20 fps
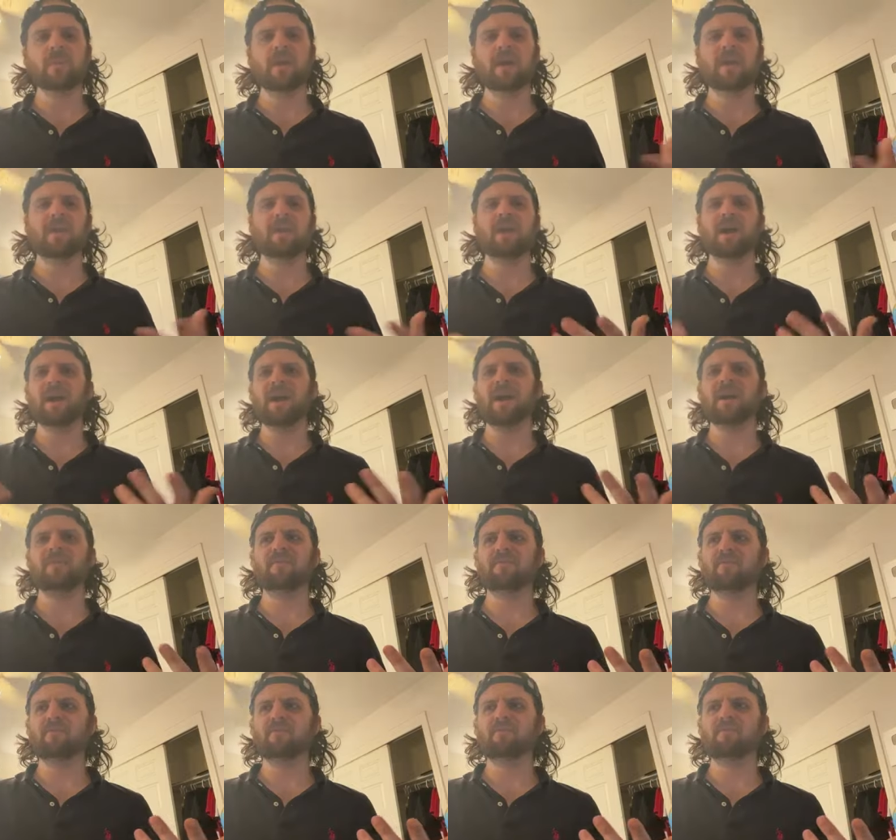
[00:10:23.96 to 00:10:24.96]
and I have
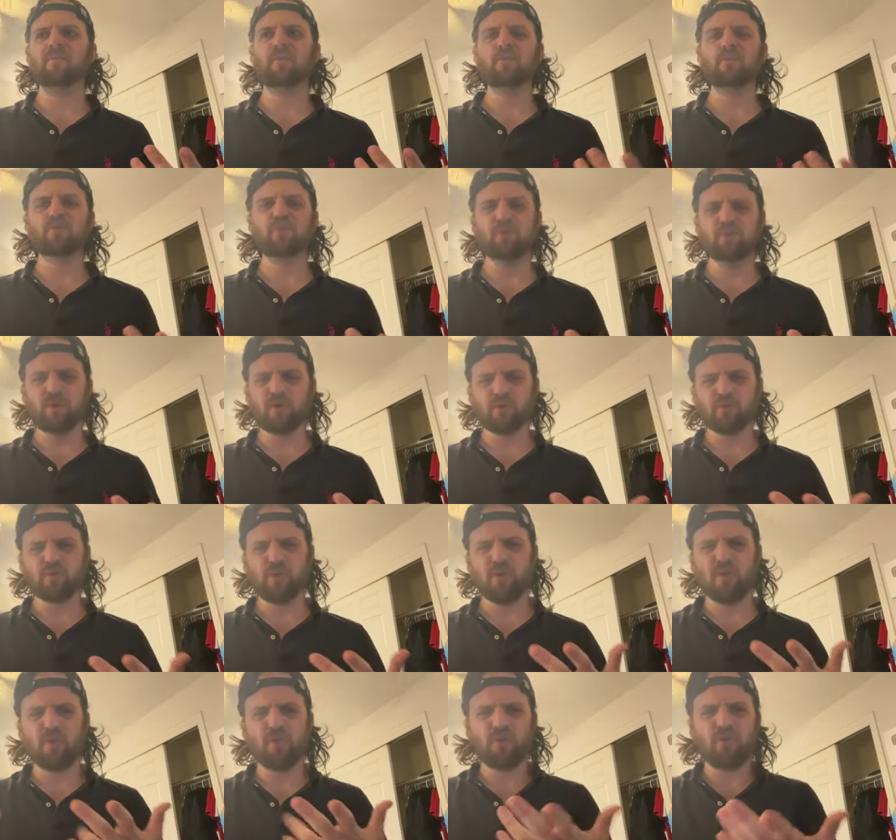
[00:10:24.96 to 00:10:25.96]
YouTubers with
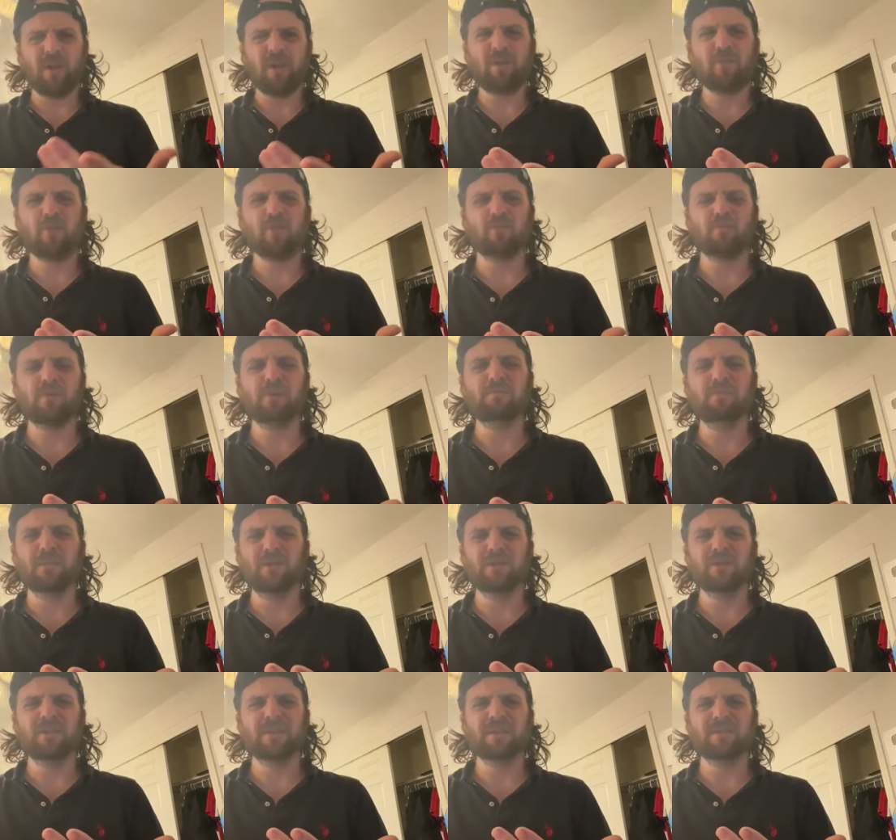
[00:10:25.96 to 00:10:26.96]
like 3
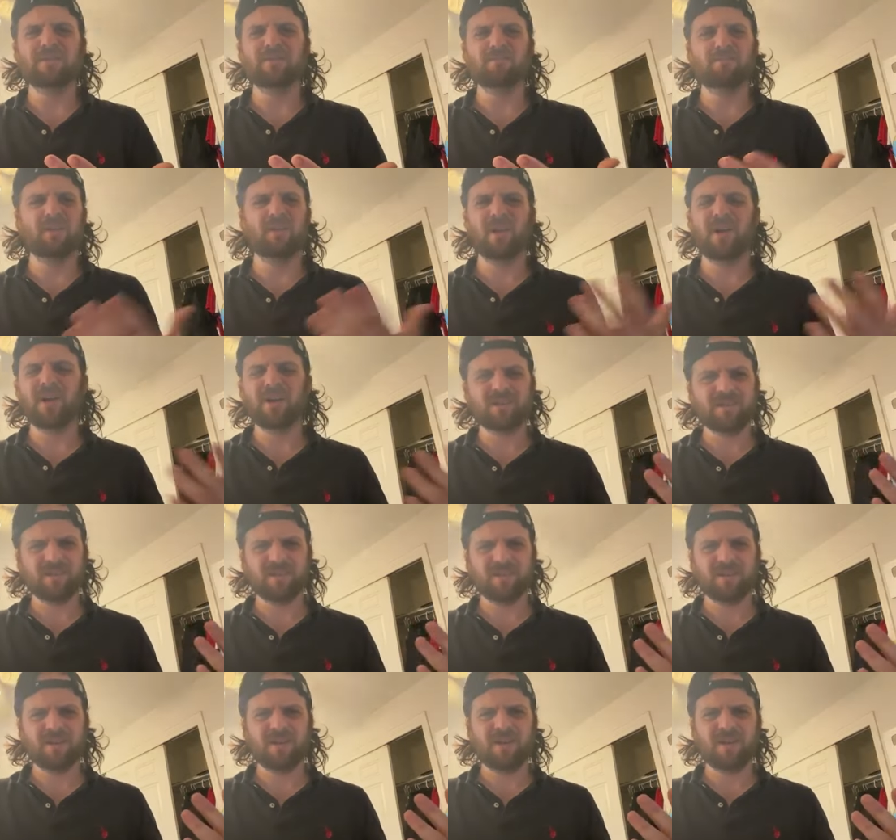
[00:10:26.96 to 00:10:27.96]
million
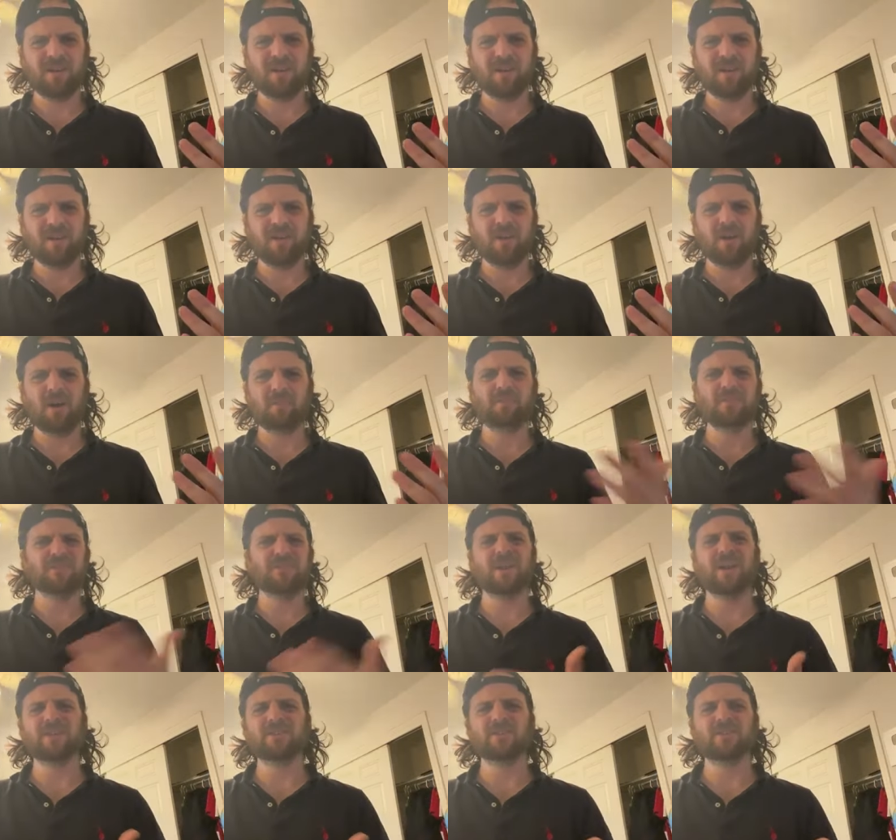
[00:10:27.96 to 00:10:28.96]
plus
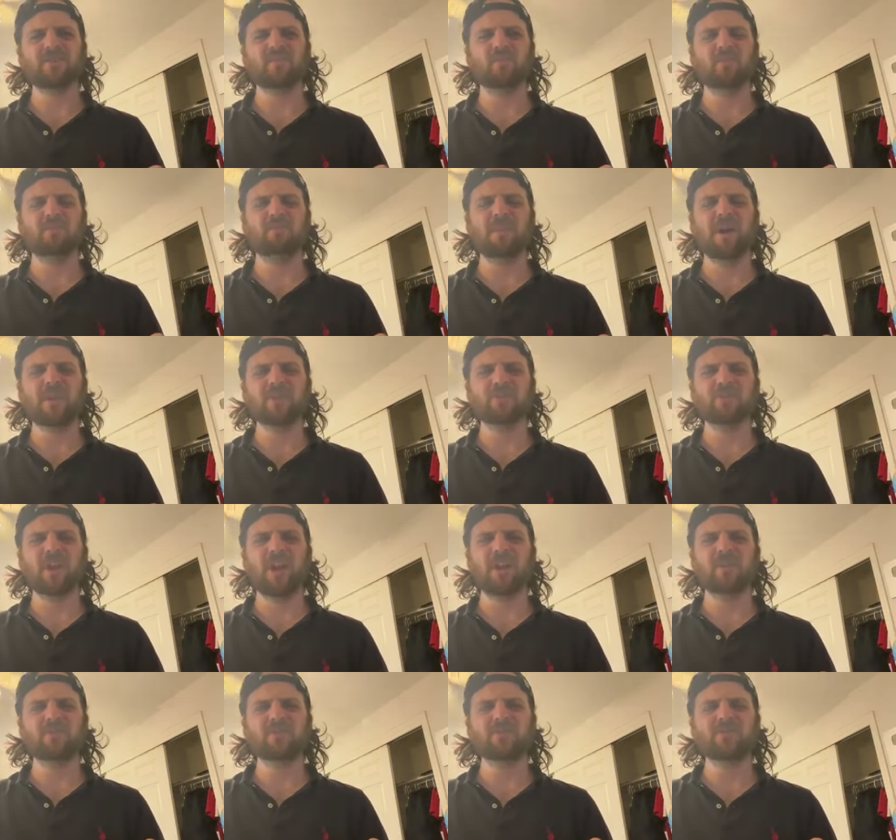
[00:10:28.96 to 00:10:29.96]
obsessed with my
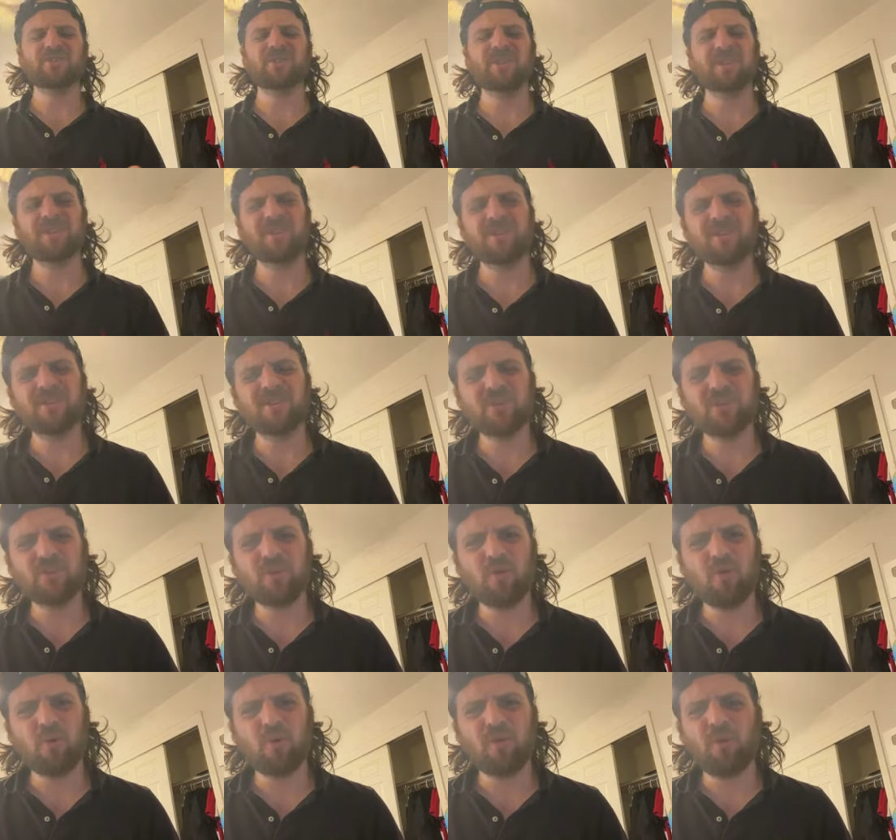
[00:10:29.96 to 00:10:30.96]
channel, sitting in a
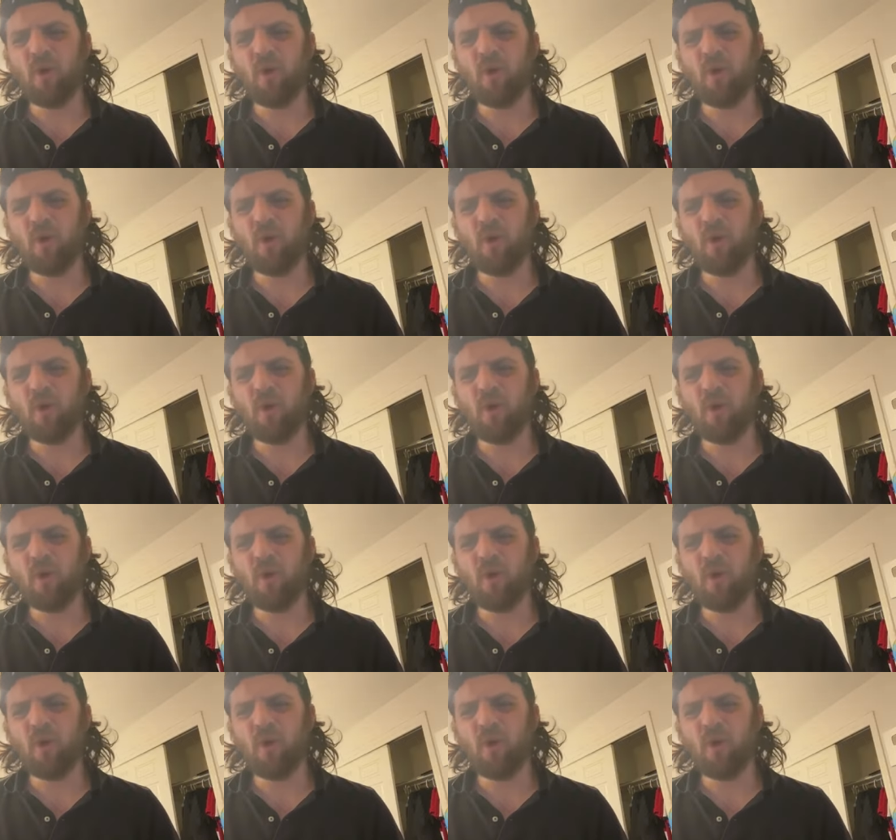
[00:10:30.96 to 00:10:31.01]
Discord.